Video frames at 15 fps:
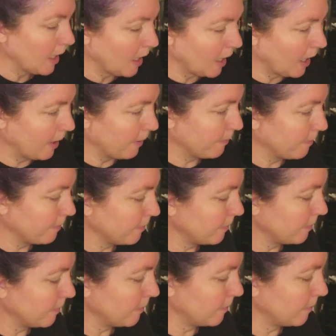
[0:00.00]
Um,
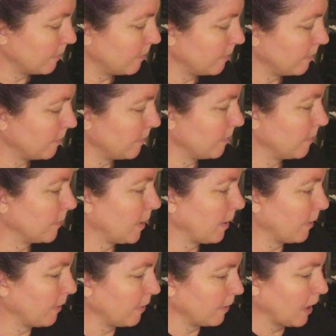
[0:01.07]

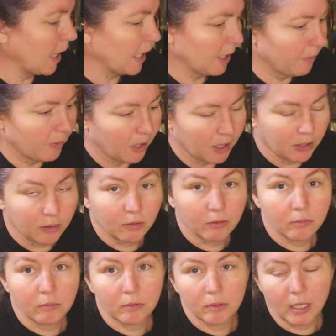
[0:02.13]
the honey one
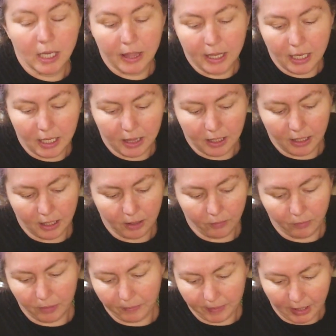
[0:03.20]
and then the
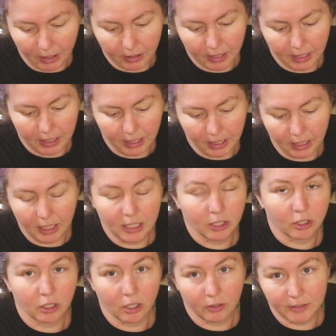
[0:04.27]
one without honey. And you
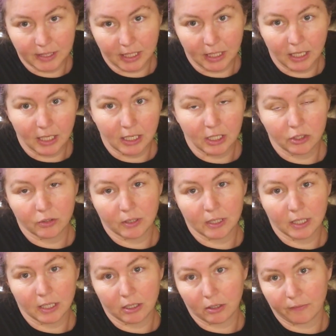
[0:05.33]
can always add honey to it
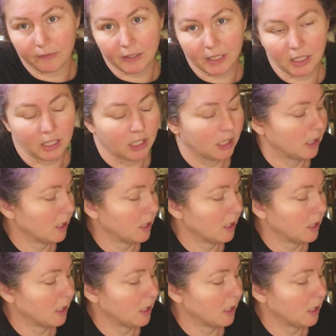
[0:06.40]
later if you need it.